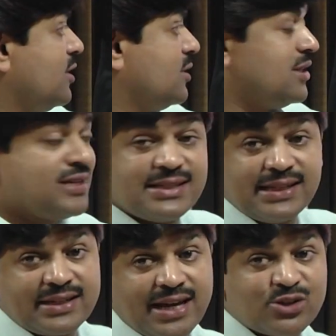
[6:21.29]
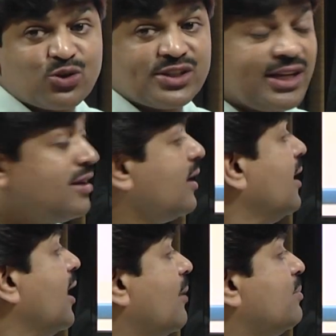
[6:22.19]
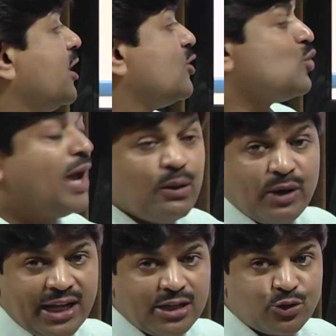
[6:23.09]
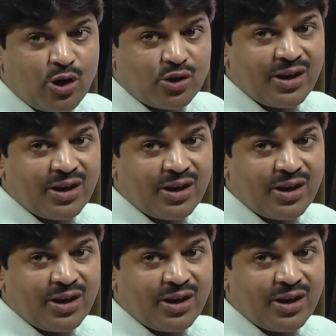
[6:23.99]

that is, it has to send update to L1, L2 router.